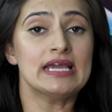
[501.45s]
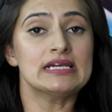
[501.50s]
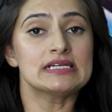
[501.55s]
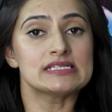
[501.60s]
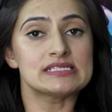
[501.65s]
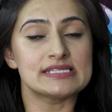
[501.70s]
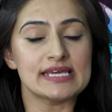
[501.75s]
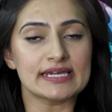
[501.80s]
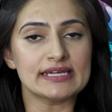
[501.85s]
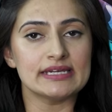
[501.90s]

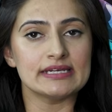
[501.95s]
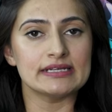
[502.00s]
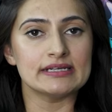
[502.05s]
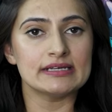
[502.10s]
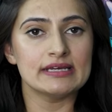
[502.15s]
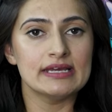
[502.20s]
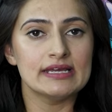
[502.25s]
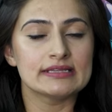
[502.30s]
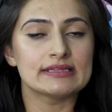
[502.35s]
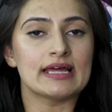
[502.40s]
Second,
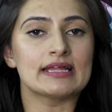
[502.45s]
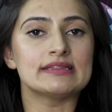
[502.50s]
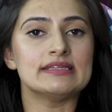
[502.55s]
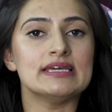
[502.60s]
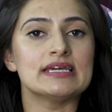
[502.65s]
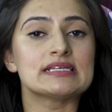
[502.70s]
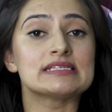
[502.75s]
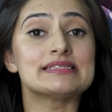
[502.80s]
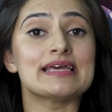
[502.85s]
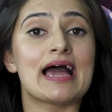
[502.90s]
that
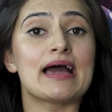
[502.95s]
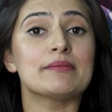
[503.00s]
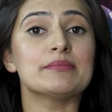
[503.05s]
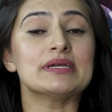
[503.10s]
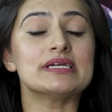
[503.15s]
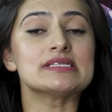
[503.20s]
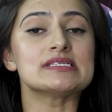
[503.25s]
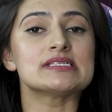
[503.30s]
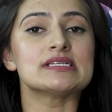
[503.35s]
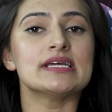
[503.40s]
the exam
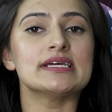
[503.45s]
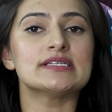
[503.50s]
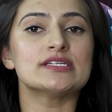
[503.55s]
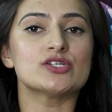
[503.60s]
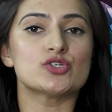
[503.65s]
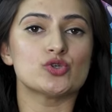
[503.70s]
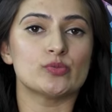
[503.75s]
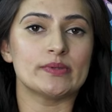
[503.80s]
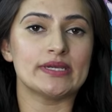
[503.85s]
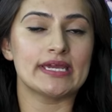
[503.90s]
is
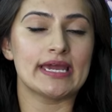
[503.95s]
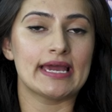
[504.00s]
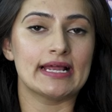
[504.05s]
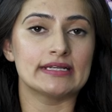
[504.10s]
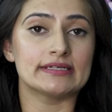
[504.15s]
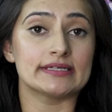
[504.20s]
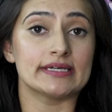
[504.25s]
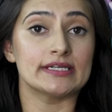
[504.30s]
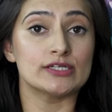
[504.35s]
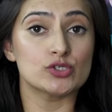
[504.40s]
slated to be
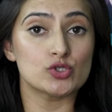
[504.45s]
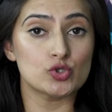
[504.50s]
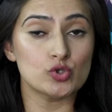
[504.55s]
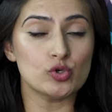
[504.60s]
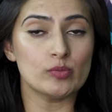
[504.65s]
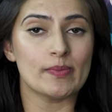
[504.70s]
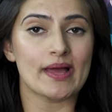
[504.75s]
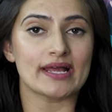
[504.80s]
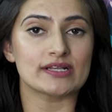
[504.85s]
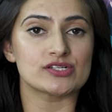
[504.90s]
held in
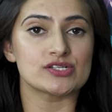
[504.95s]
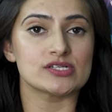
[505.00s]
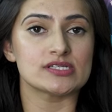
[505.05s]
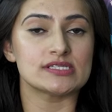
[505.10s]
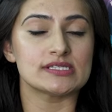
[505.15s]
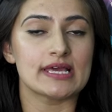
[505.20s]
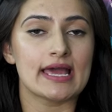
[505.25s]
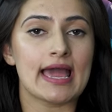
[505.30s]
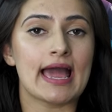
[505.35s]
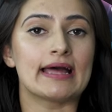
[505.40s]
two batches